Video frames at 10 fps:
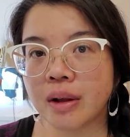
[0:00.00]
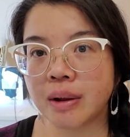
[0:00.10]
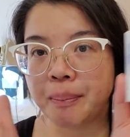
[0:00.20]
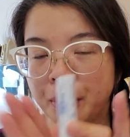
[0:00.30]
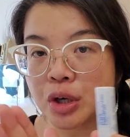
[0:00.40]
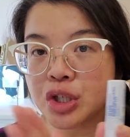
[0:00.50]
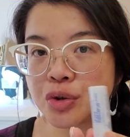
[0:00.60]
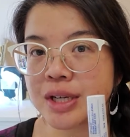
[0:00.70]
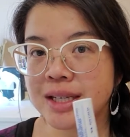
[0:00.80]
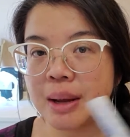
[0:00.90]
birch
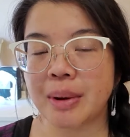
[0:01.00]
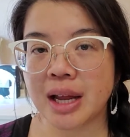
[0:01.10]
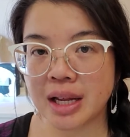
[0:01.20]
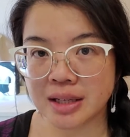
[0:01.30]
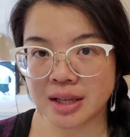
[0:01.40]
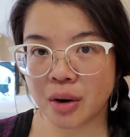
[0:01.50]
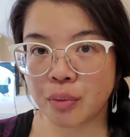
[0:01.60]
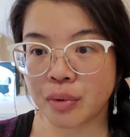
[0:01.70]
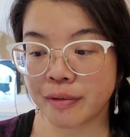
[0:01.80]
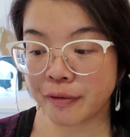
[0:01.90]
tree sap is
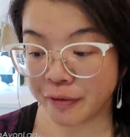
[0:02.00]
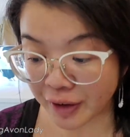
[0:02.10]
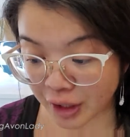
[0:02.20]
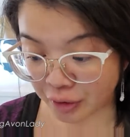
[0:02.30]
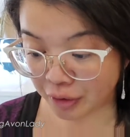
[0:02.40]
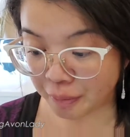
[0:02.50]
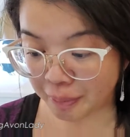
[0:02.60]
revered